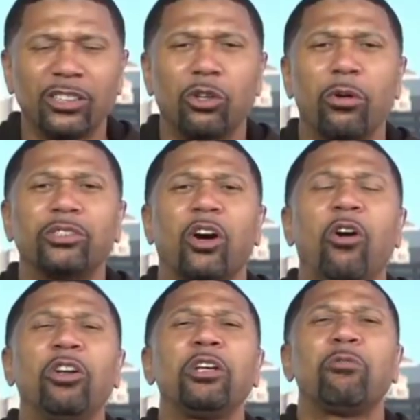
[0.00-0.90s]
So it was
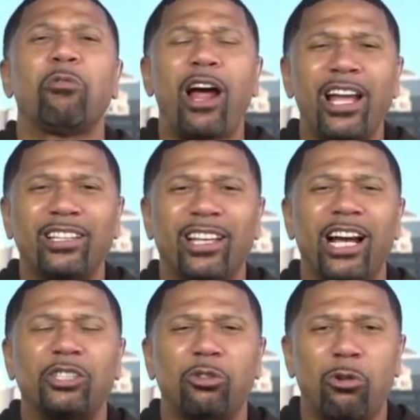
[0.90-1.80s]
only right that
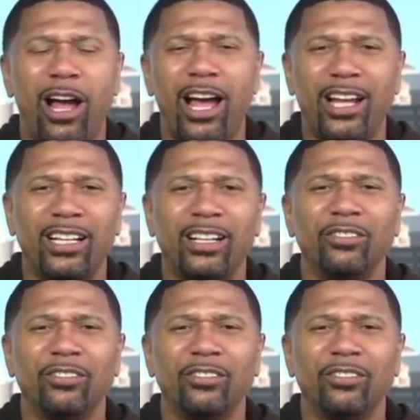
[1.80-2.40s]
I tried